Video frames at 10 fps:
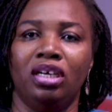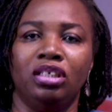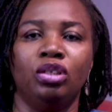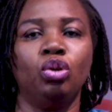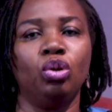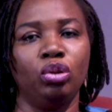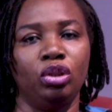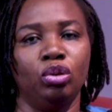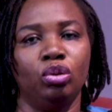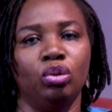You know,
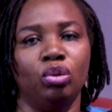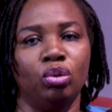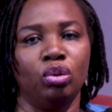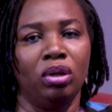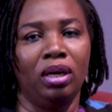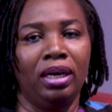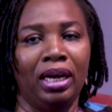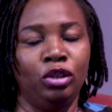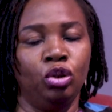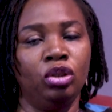you
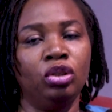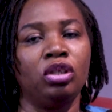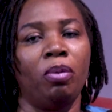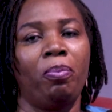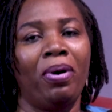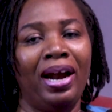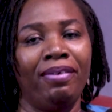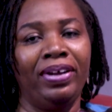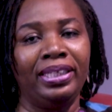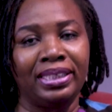use your
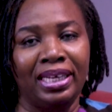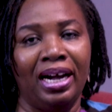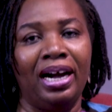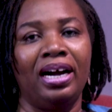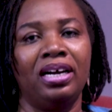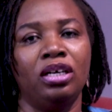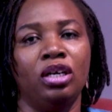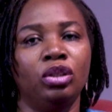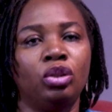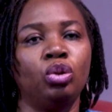private car
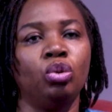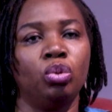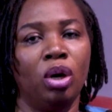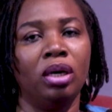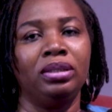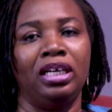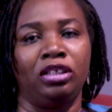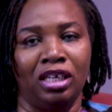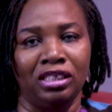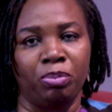to run a
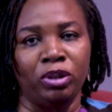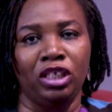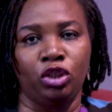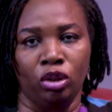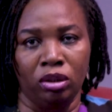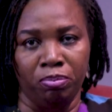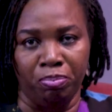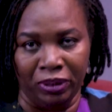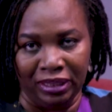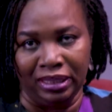transportation
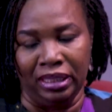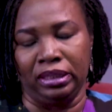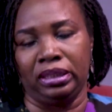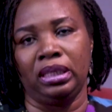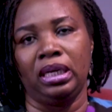business.